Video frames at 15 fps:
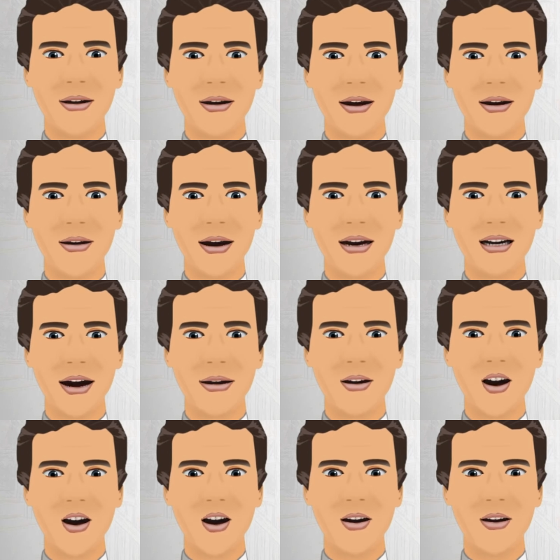that has an
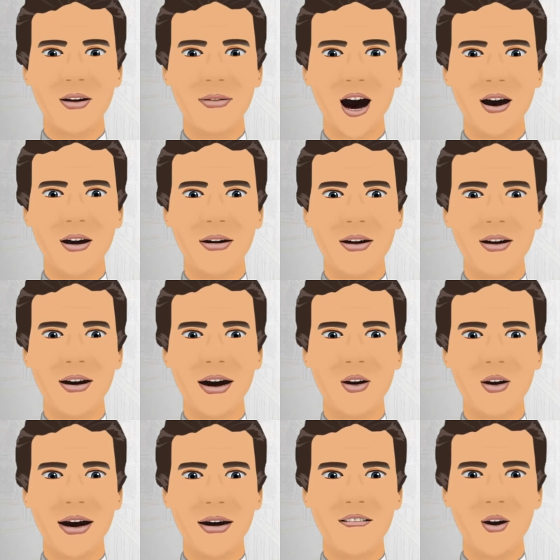overall
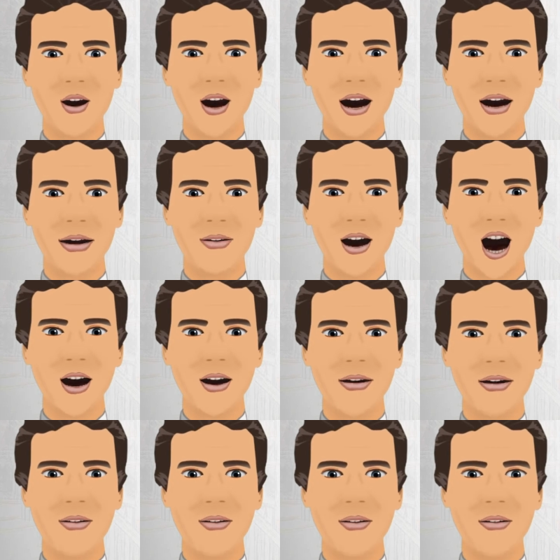population of around 12
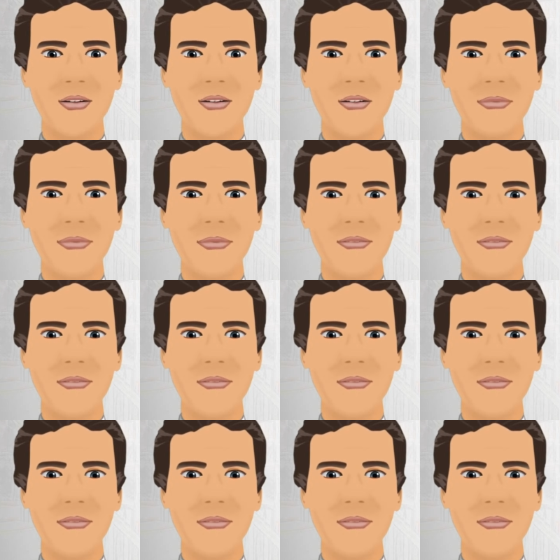million.